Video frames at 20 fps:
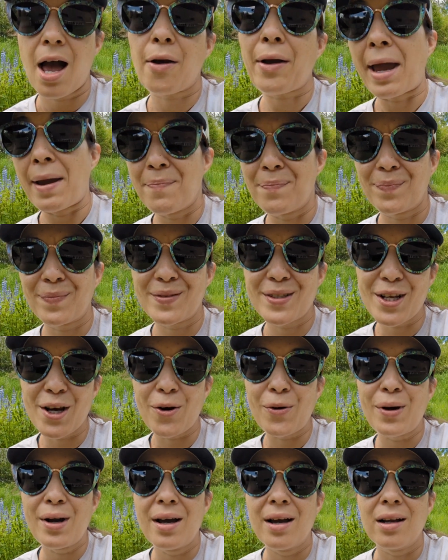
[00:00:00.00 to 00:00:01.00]
Okay,
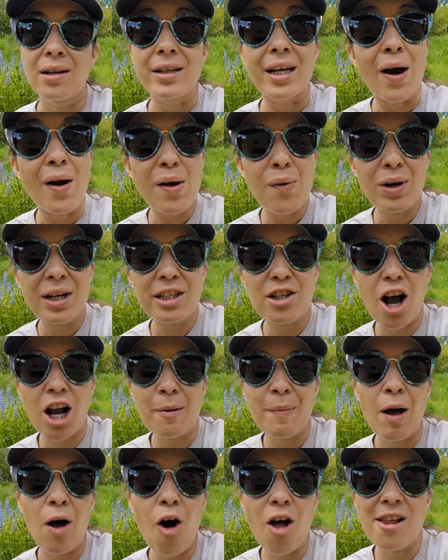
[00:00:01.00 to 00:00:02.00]
so now I want to talk
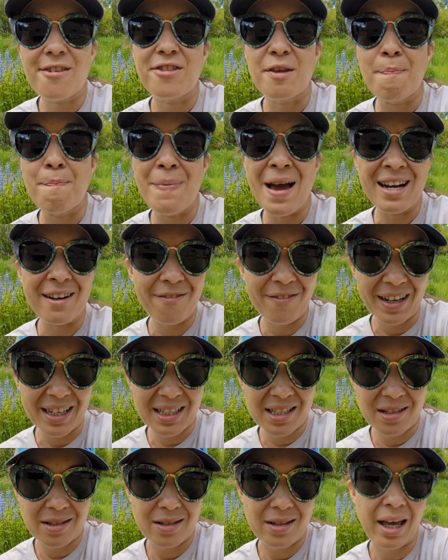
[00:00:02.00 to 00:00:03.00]
about all of the
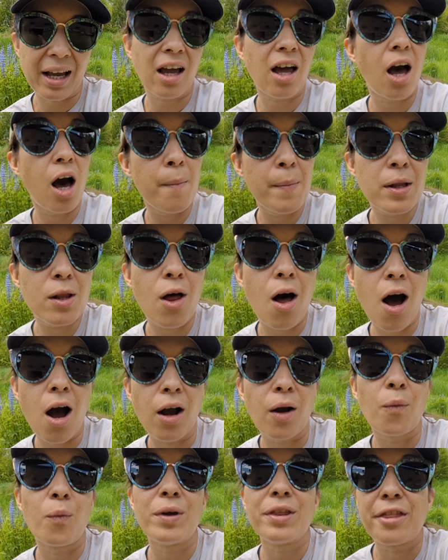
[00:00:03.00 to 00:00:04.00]
benefits that come
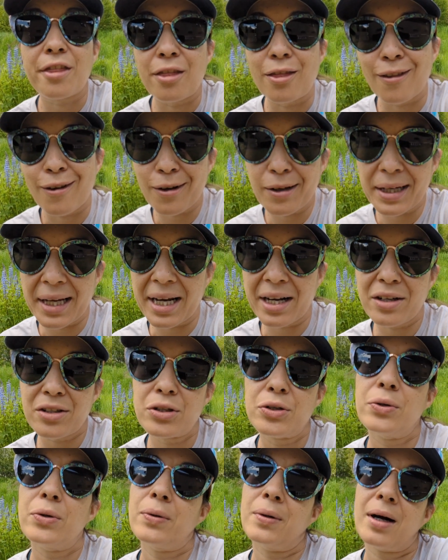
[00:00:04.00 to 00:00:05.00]
along with learning
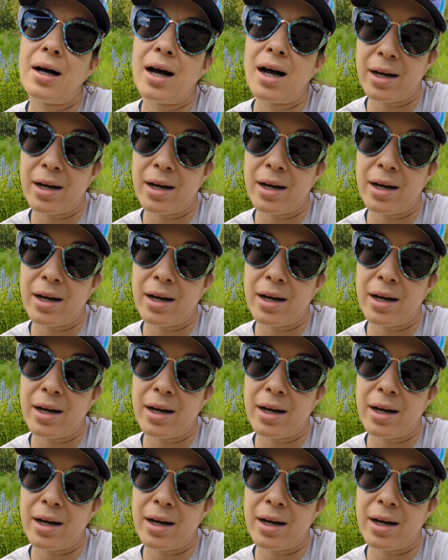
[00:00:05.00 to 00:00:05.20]
to